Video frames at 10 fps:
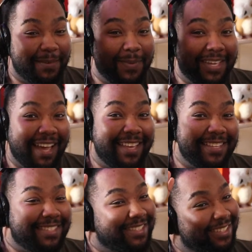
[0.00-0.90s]

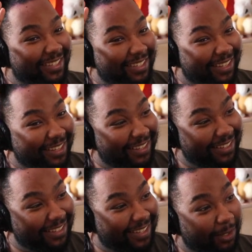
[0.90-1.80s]
Because
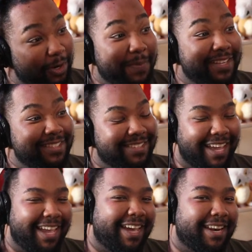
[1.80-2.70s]
of the creepiness
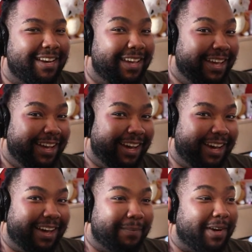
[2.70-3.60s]
and
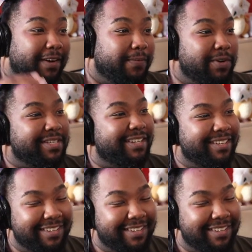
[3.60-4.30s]
my unfortunate